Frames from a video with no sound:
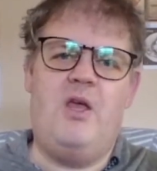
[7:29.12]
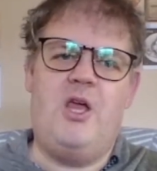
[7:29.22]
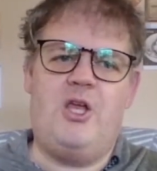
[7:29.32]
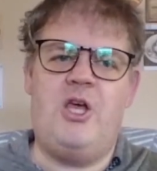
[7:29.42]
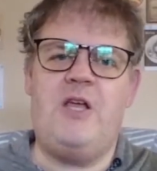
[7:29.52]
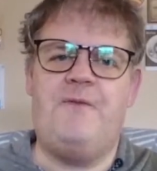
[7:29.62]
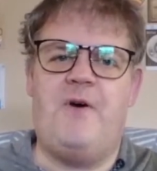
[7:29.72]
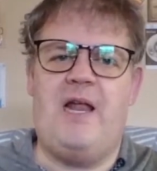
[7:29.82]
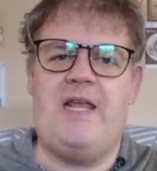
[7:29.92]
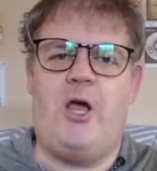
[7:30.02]
Kirk
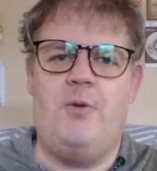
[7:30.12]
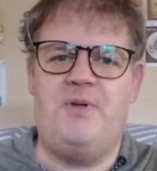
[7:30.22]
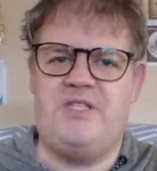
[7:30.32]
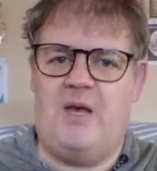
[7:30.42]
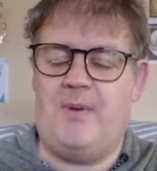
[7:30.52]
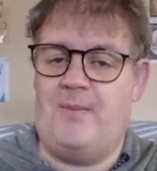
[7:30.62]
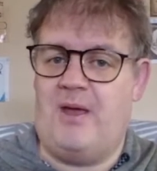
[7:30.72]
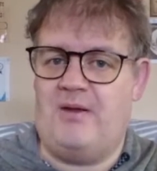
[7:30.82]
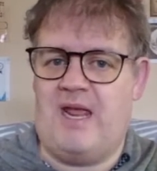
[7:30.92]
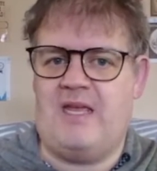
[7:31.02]
finally opens up
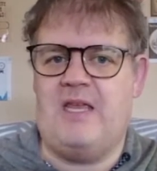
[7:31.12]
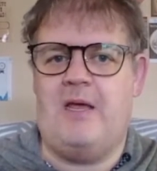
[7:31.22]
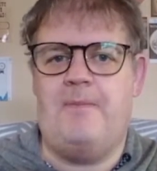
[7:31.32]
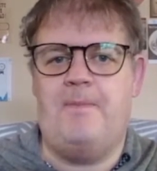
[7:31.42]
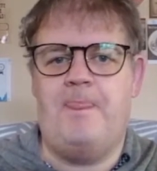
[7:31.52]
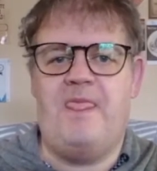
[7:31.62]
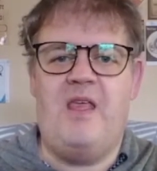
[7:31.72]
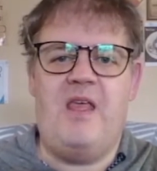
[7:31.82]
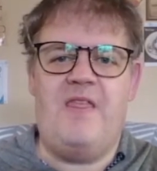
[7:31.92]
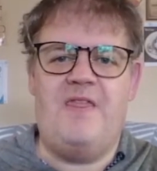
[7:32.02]
about Nakia.
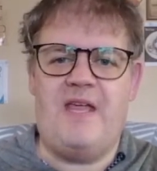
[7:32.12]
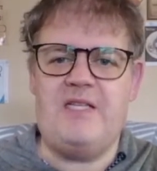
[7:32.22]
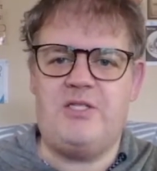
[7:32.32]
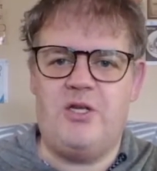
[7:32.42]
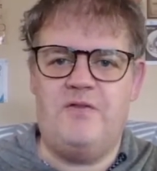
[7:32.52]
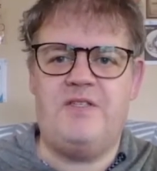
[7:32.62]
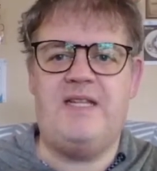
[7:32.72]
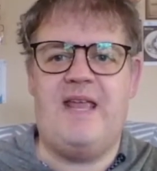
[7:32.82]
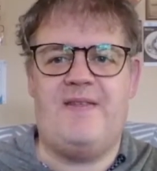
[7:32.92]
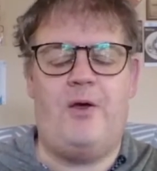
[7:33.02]
They served
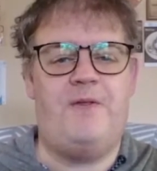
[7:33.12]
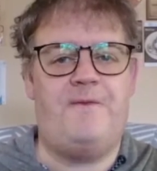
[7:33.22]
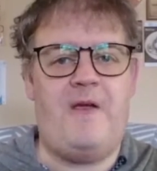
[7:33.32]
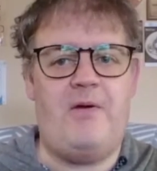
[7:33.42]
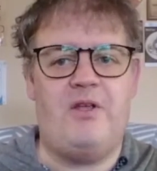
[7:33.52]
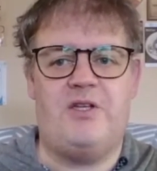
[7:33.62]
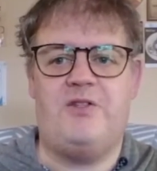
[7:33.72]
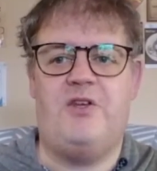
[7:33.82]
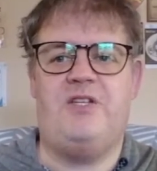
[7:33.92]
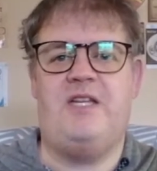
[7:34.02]
together on the Farragut
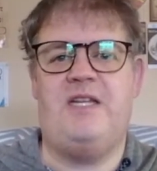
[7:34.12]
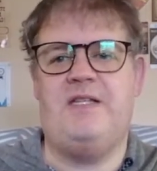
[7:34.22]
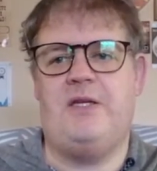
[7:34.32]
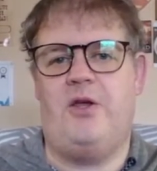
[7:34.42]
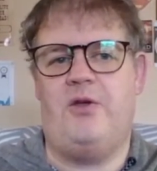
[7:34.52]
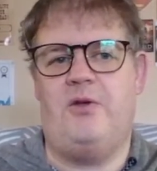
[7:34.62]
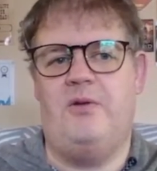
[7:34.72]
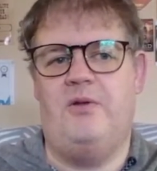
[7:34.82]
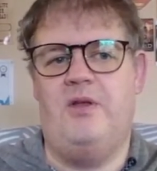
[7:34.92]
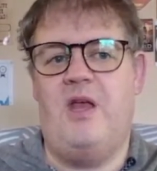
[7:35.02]
13 years ago.
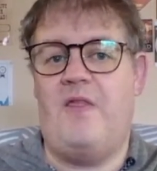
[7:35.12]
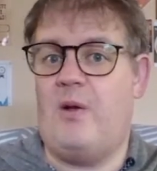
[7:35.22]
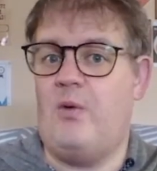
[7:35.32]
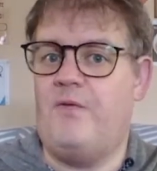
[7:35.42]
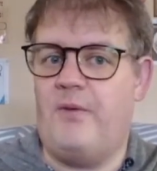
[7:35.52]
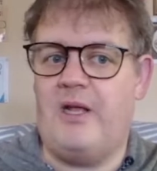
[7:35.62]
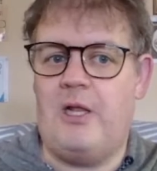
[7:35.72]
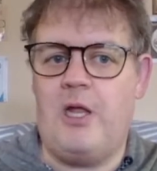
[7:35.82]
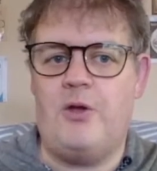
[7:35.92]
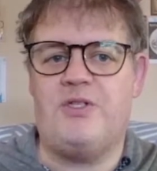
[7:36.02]
They were very
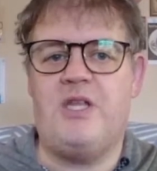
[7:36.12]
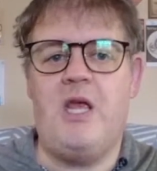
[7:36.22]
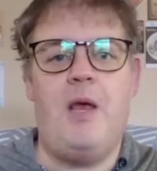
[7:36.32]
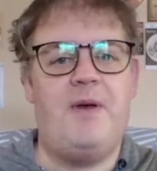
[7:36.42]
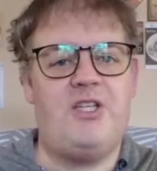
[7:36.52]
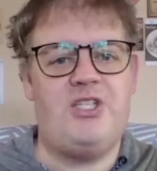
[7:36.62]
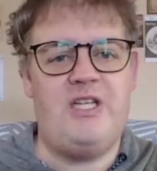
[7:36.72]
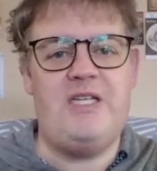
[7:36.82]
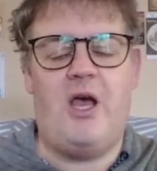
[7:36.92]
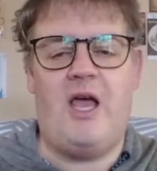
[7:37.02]
close, but she
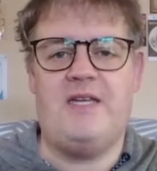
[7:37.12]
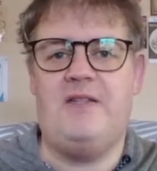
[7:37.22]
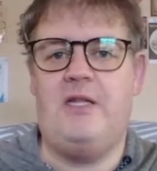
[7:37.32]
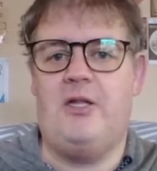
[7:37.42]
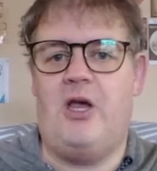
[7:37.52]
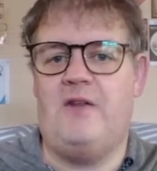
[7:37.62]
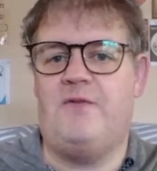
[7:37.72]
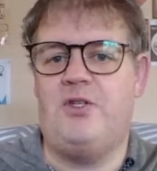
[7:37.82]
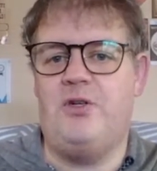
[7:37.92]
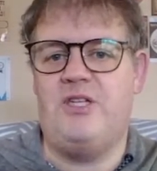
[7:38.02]
died in the line of
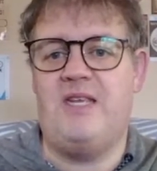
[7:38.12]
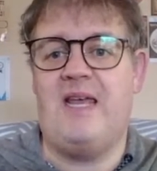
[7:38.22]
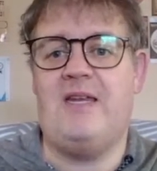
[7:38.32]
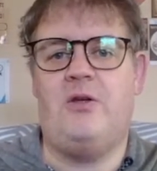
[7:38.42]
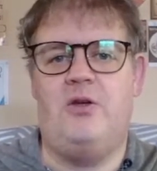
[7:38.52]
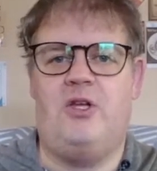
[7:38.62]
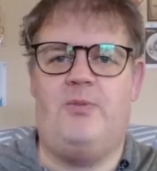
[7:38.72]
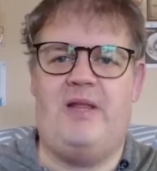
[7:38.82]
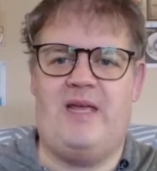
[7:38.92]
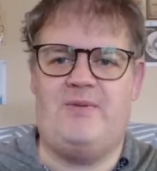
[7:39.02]
duty and Kirk
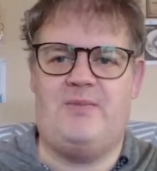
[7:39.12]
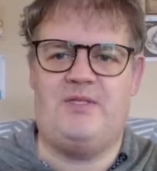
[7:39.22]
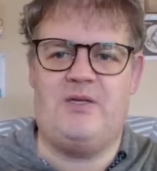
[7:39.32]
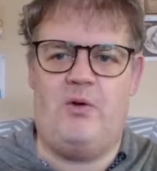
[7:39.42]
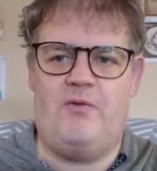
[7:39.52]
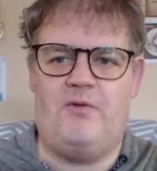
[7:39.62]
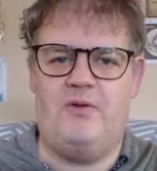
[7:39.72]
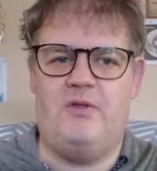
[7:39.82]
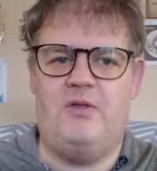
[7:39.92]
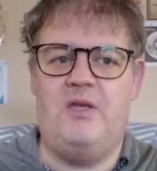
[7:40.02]
blamed himself.
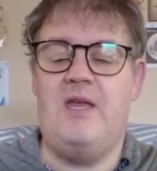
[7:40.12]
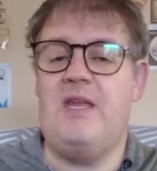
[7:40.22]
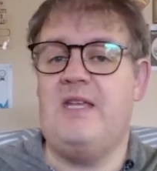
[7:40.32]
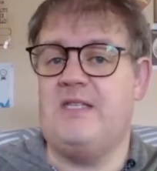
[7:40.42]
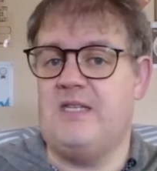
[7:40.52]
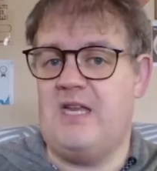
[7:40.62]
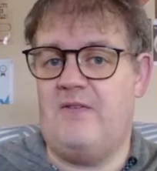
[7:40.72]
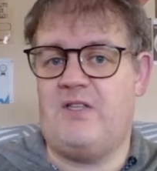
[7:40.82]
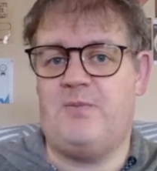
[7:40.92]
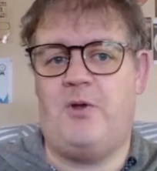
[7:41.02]
He's
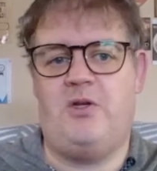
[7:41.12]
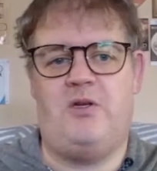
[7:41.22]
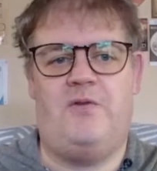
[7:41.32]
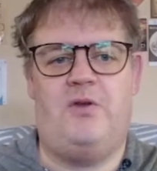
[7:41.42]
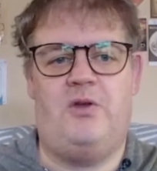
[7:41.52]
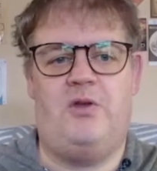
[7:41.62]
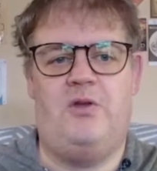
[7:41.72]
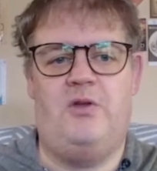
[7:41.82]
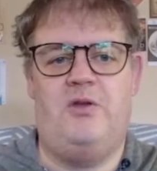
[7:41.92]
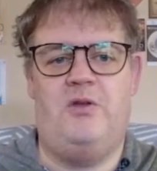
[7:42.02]
never spoken of her.
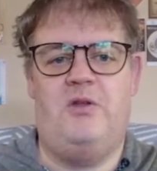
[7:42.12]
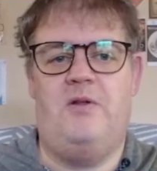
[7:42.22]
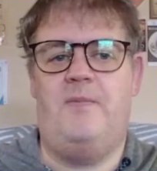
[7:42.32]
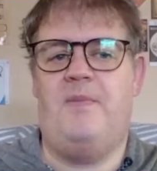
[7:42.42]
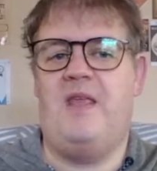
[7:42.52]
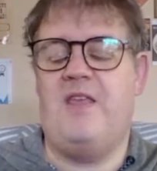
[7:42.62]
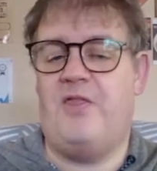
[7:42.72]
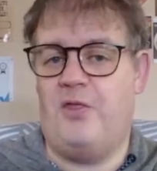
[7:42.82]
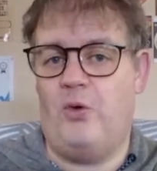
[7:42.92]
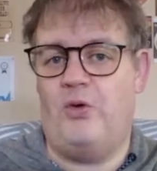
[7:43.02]
He
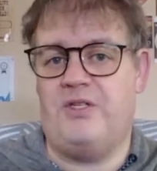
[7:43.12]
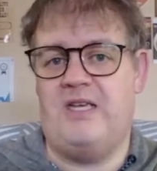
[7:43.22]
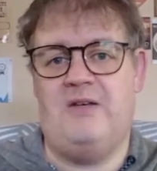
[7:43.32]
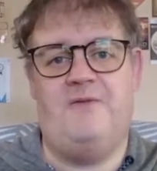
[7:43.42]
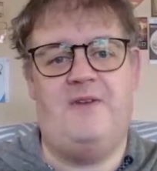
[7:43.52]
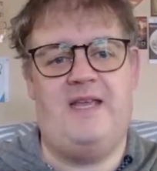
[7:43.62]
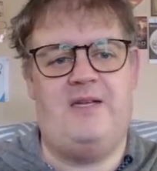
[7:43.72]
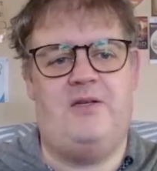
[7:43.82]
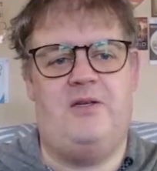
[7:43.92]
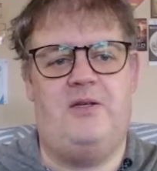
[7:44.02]
thought he could forget her.